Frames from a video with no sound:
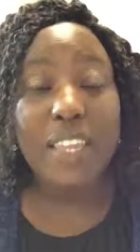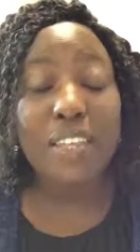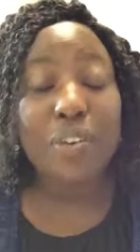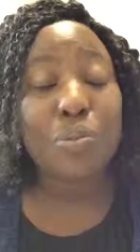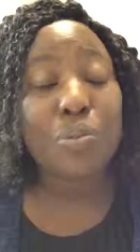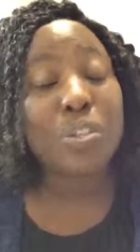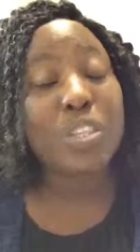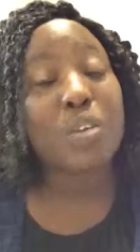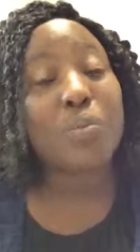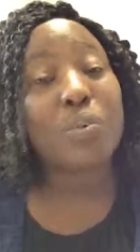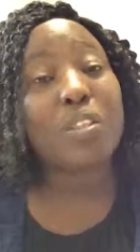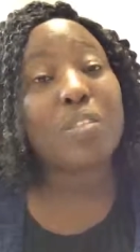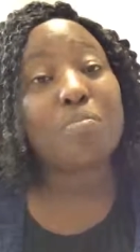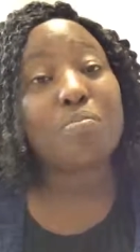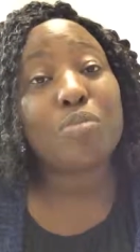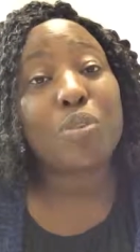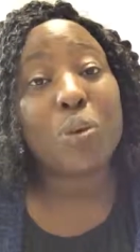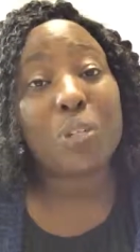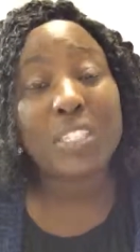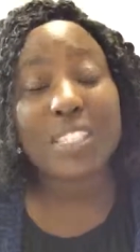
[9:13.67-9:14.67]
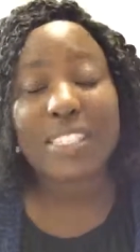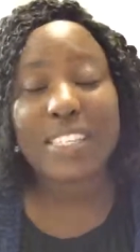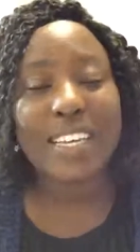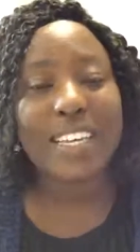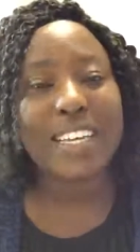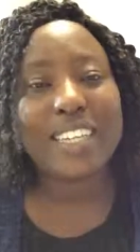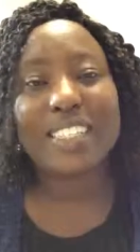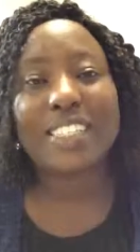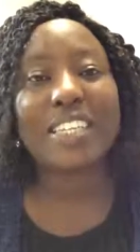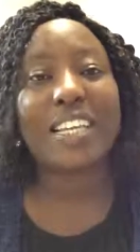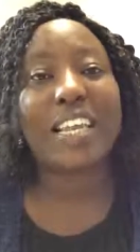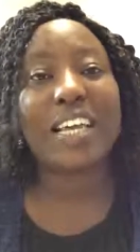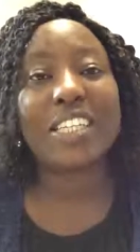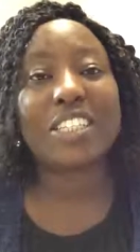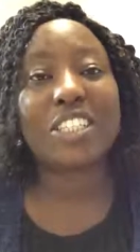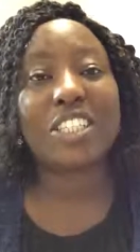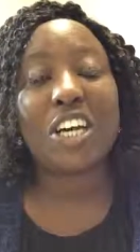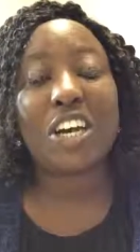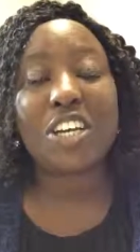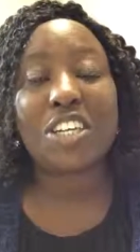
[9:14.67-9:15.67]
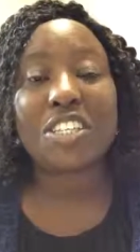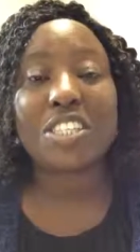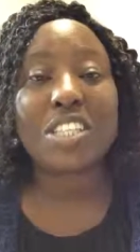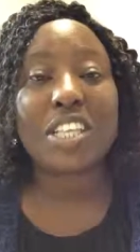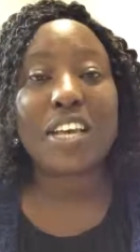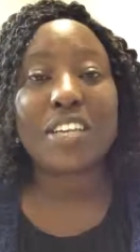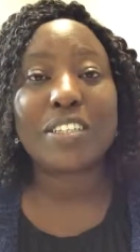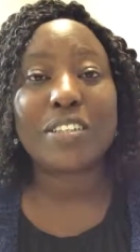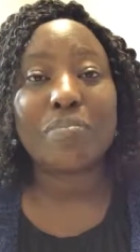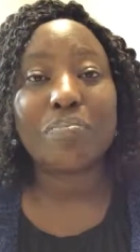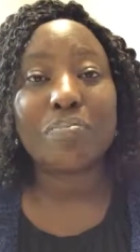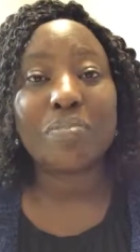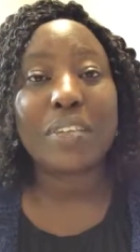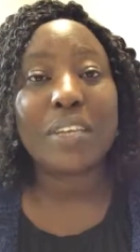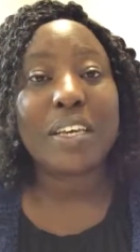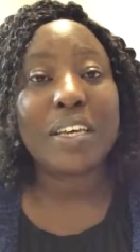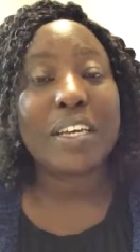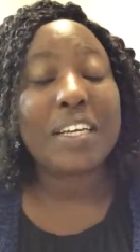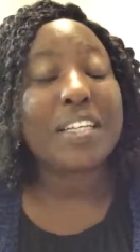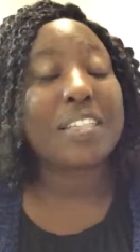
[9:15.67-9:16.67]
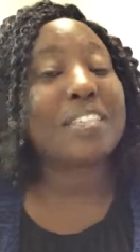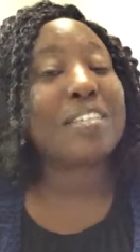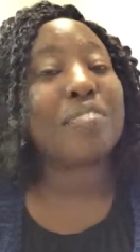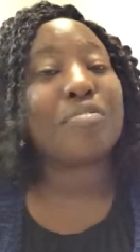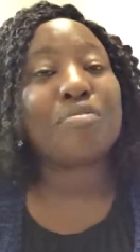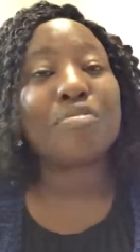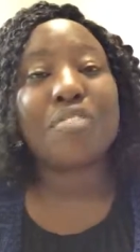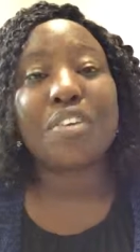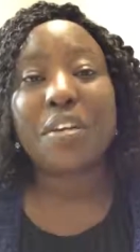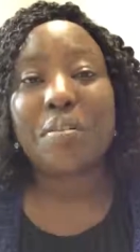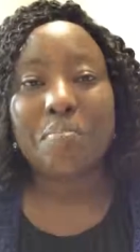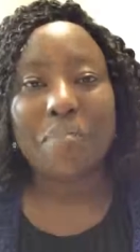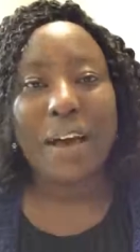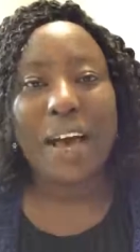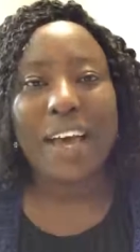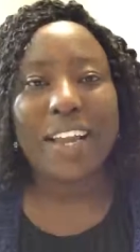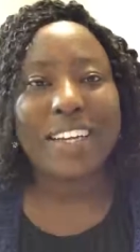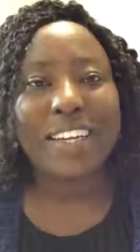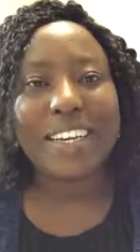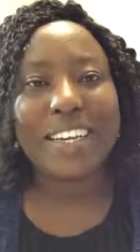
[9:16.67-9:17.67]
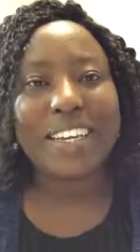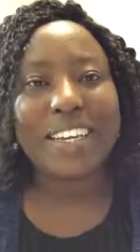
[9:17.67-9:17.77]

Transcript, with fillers: And the good thing with Dr. Sunday Adelaja is that he's a free man.